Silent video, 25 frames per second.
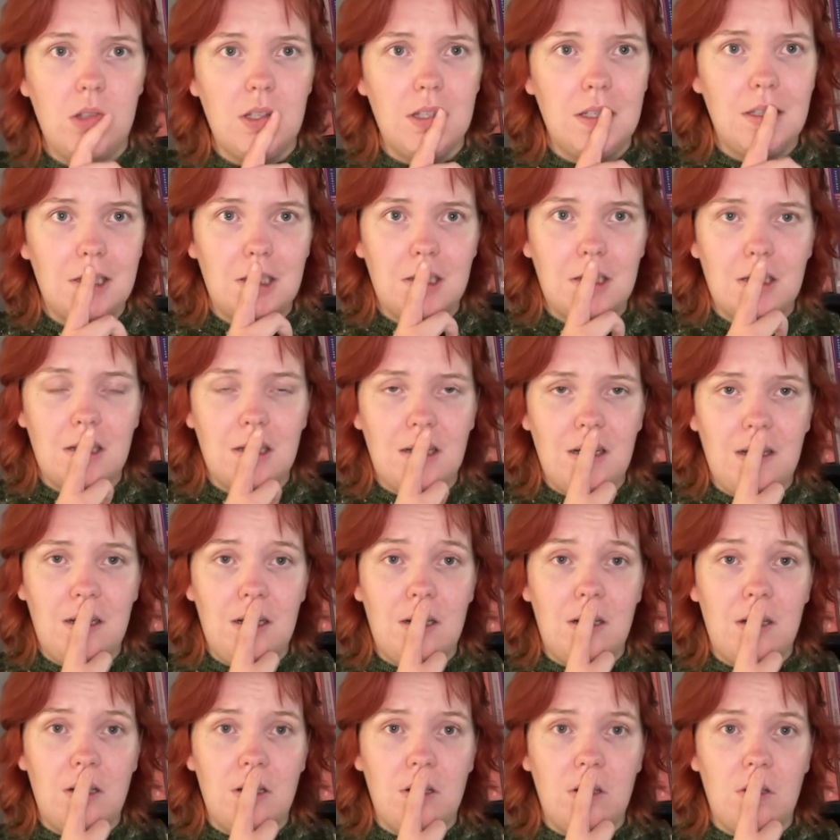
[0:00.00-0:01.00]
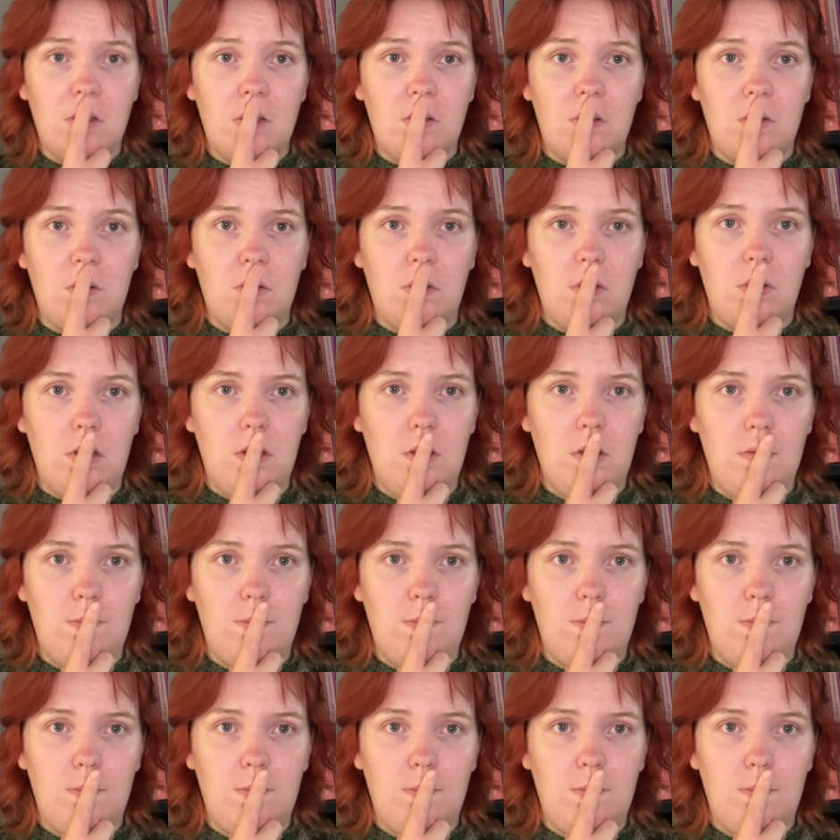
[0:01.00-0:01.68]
so